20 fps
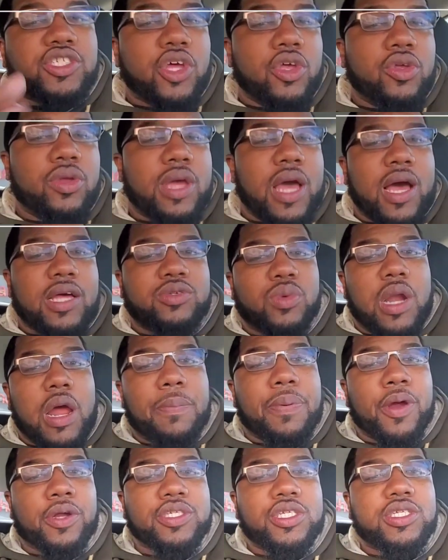show you guys what
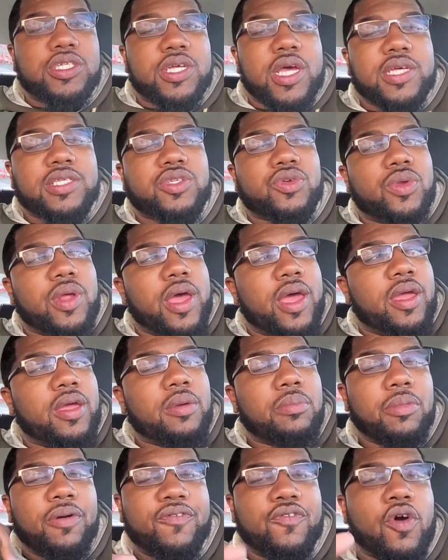I purchased
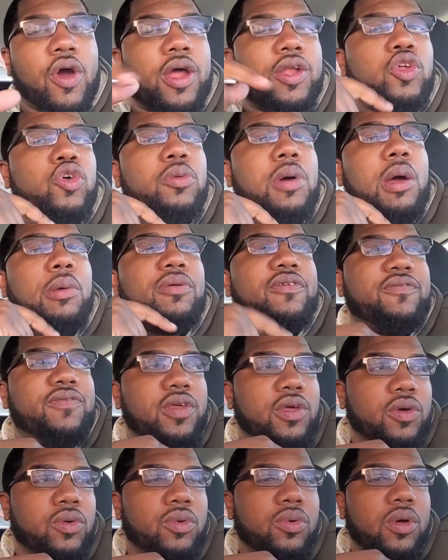yesterday before I do my
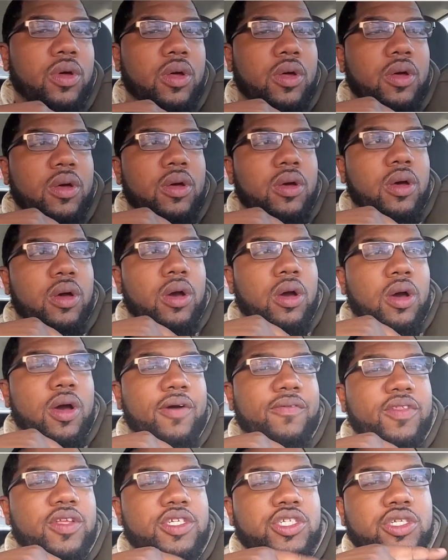review
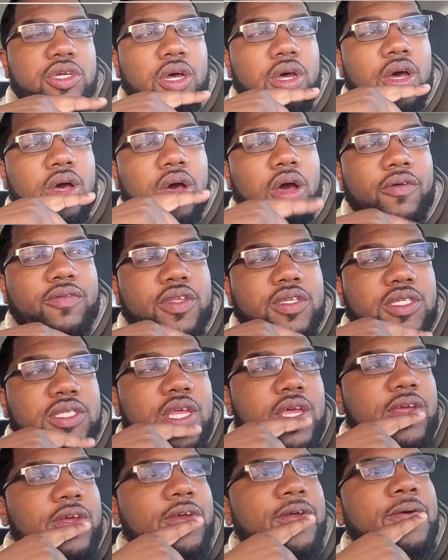of the uh, of the
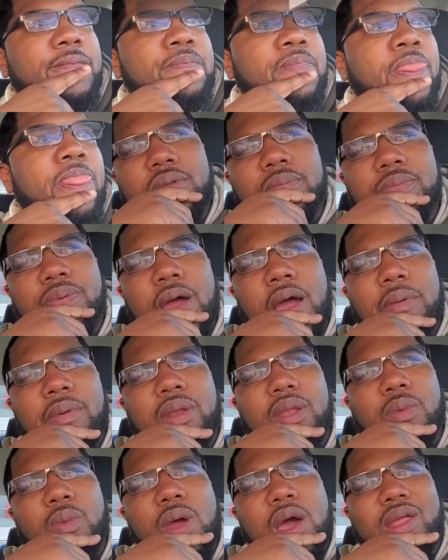sneaker.
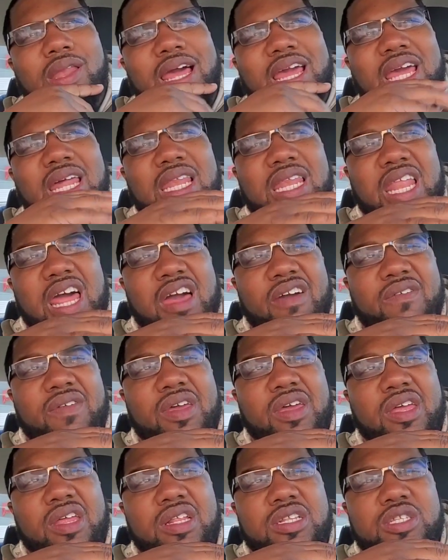Probably around like
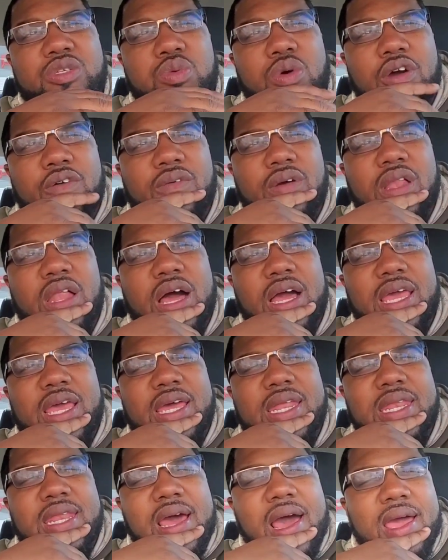11, 12 o'clock
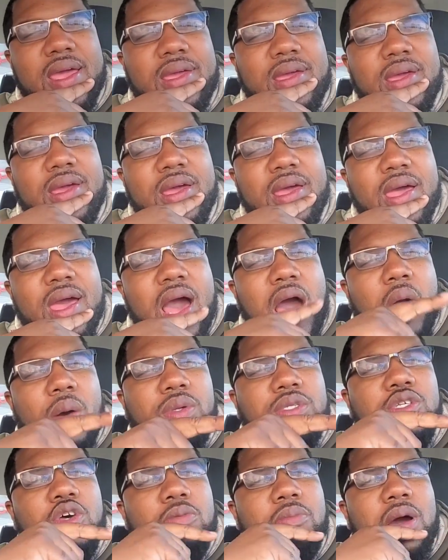at night. I
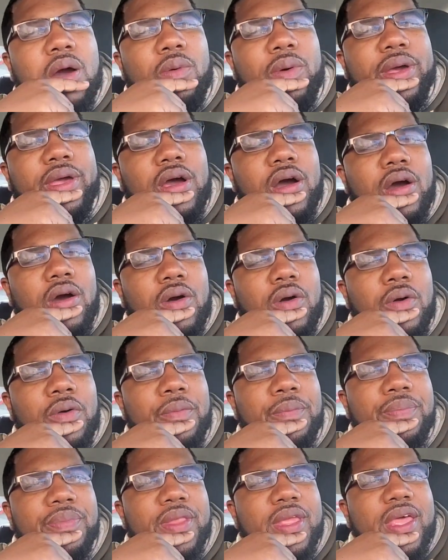was on my way
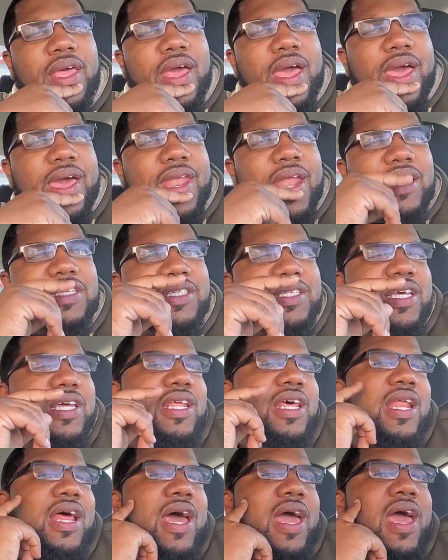home and I
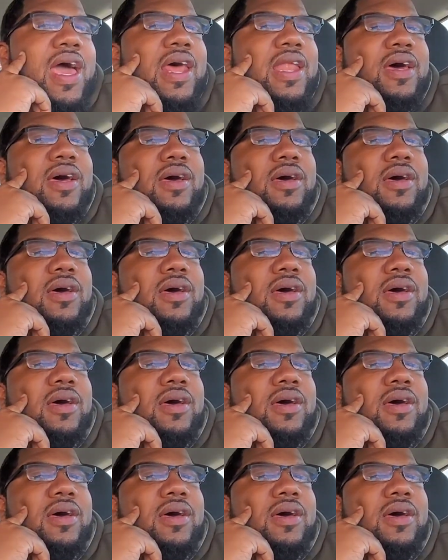seen that I had